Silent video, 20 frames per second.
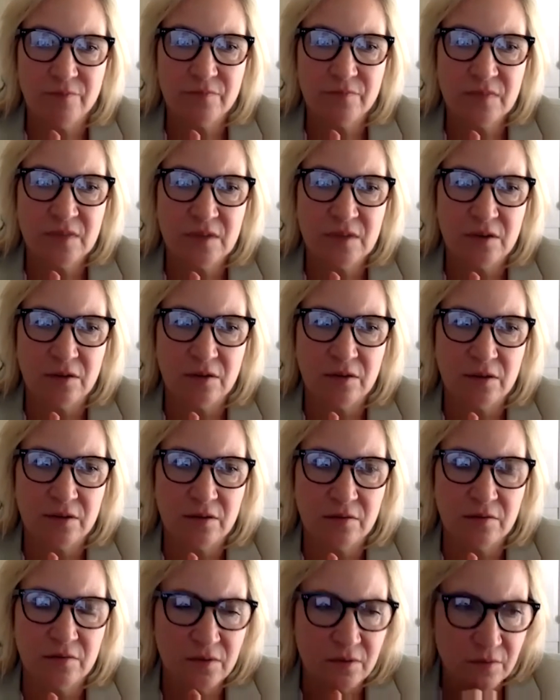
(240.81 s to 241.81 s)
you know,
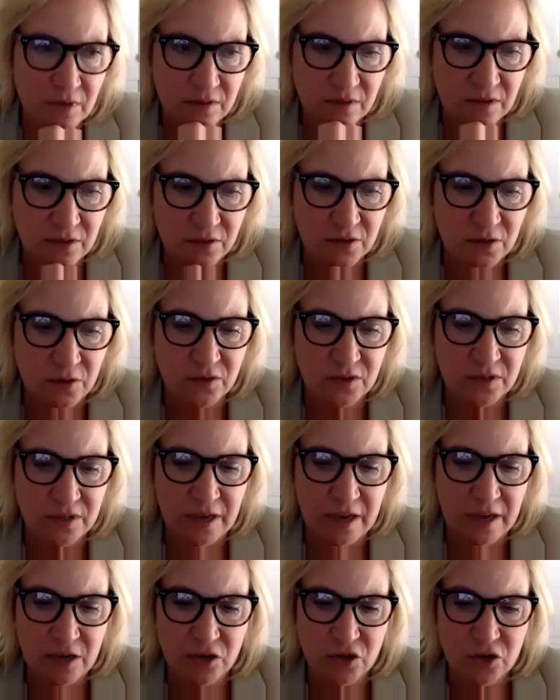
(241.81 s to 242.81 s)
the
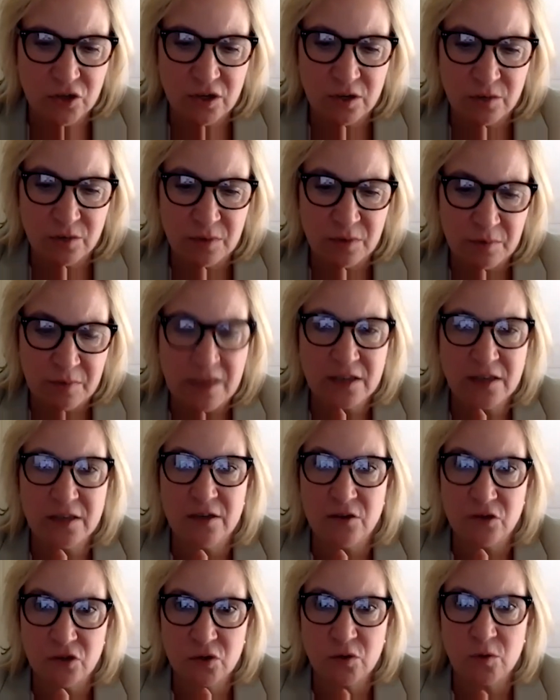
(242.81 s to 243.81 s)
association, but
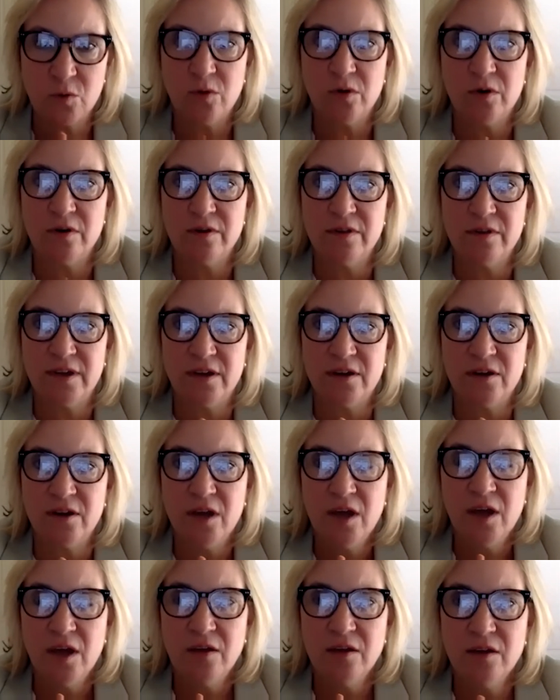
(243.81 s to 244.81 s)
making sure that,
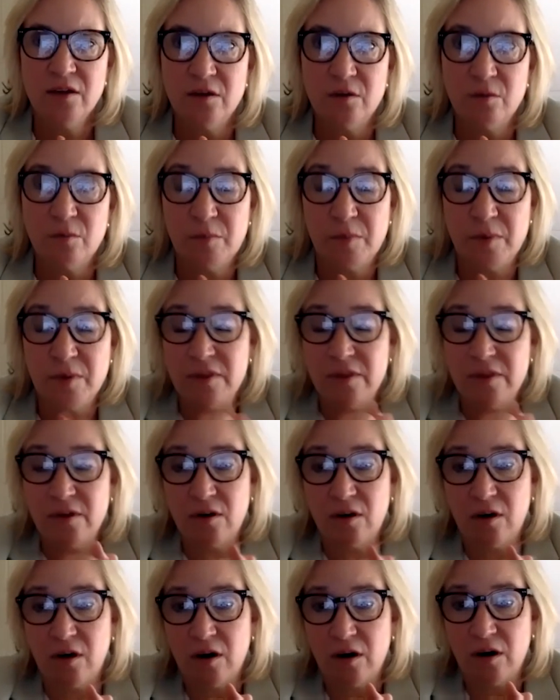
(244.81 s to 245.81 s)
you know, there
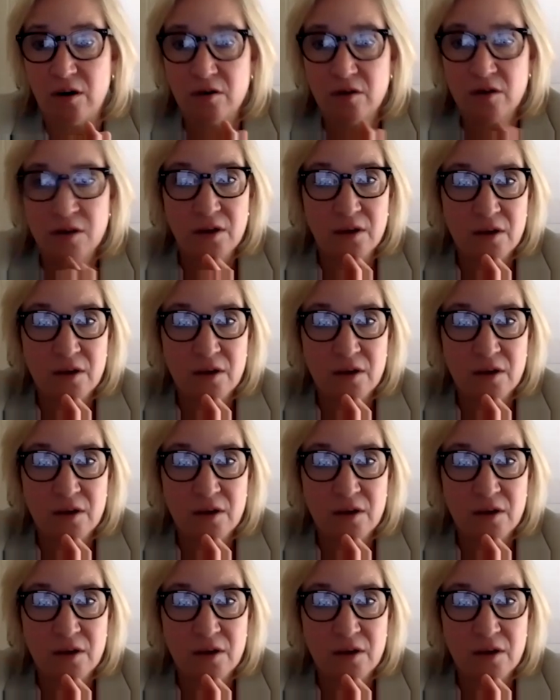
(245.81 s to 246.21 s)
are,